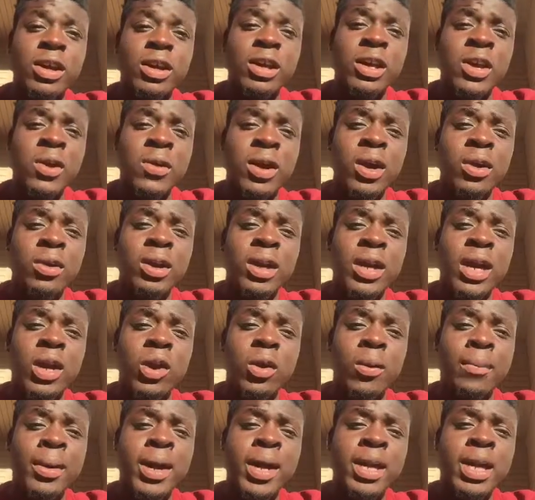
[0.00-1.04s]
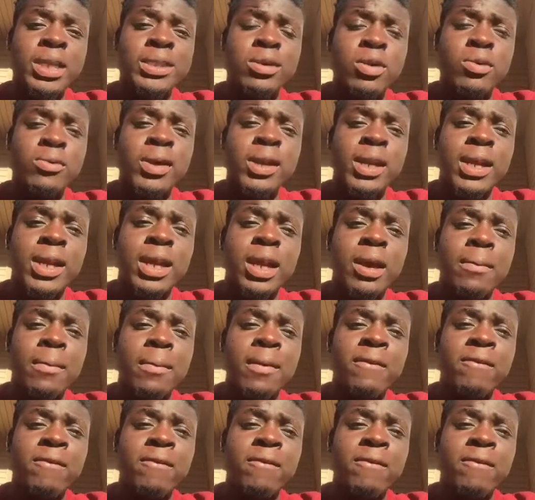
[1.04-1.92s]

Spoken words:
He don't really got nobody that's going to really help him.